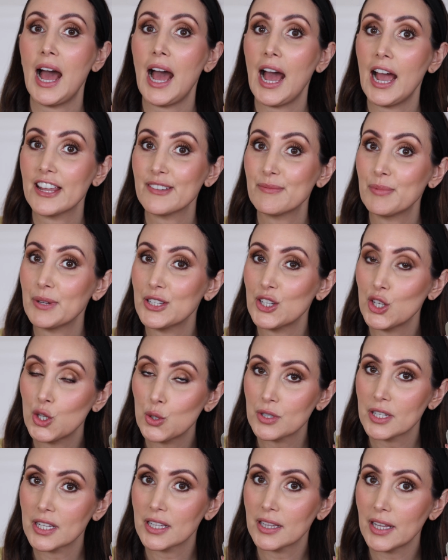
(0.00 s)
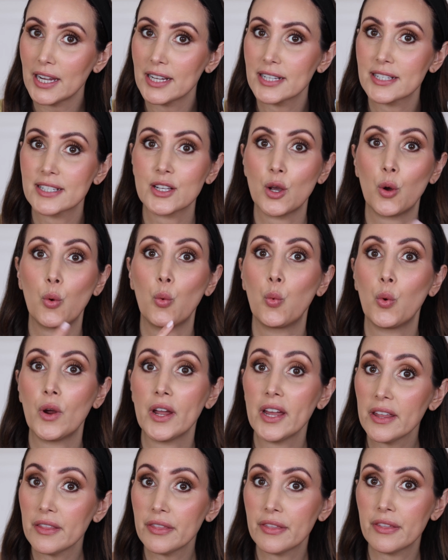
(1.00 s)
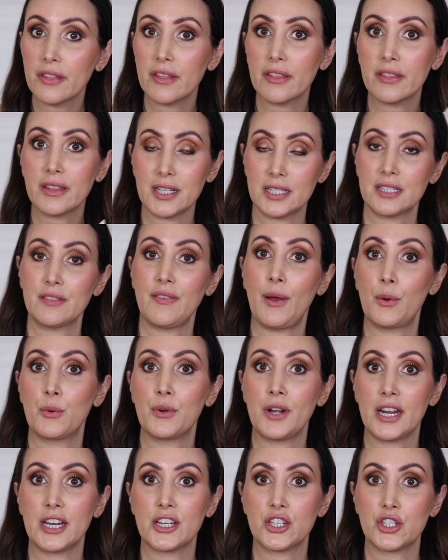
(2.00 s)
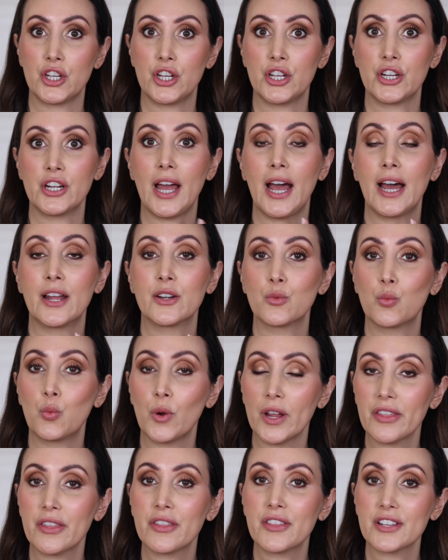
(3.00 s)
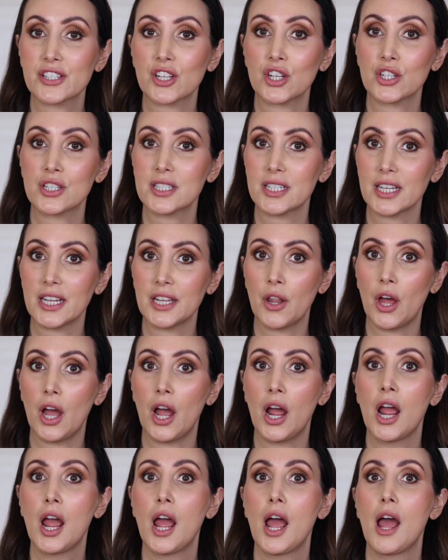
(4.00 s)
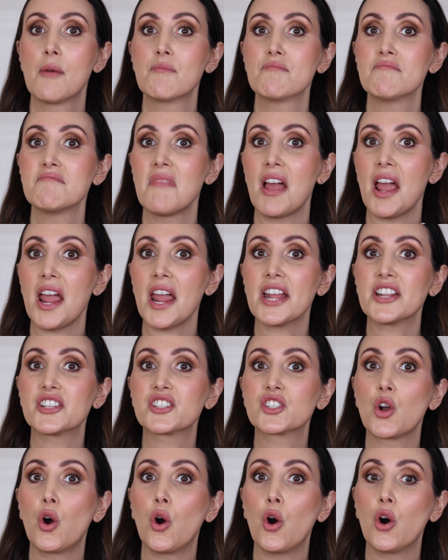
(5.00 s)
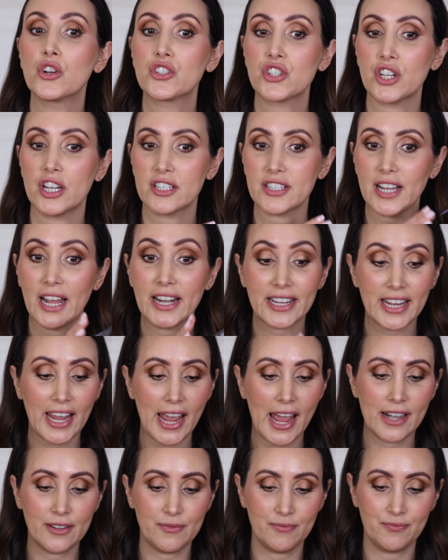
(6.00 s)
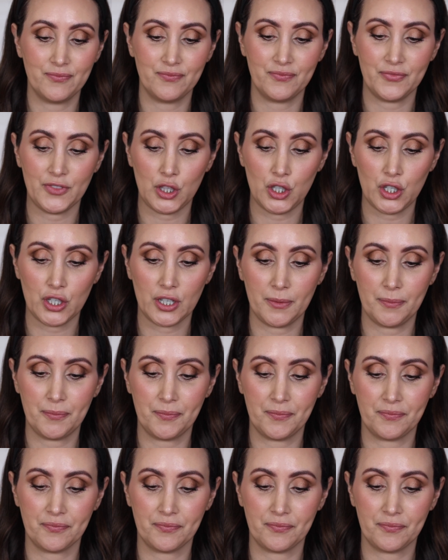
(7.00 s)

I've been using this with this foundation and with this concealer. It's gorgeous. And again, look,